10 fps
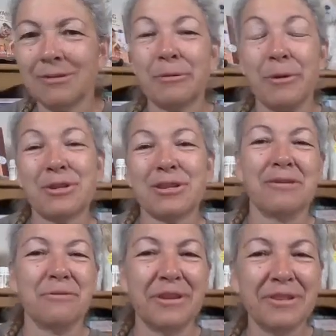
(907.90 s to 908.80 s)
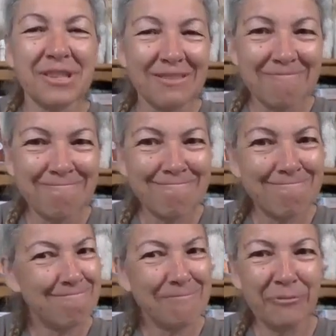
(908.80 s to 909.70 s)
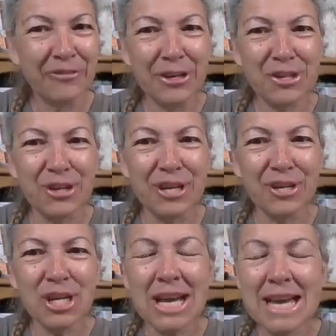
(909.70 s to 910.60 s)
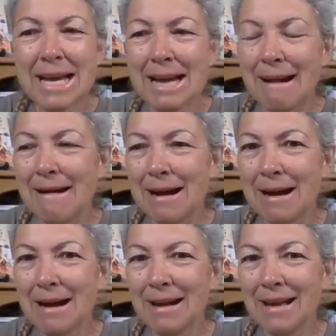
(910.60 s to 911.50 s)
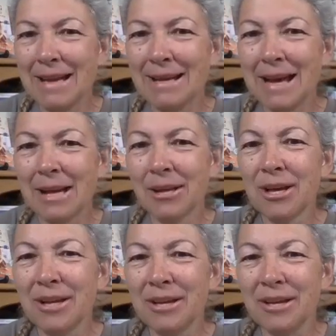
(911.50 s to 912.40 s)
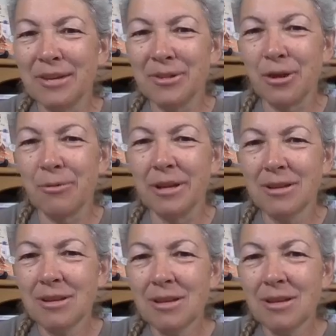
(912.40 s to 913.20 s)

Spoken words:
grunting noise. Very strange. And Ella is going,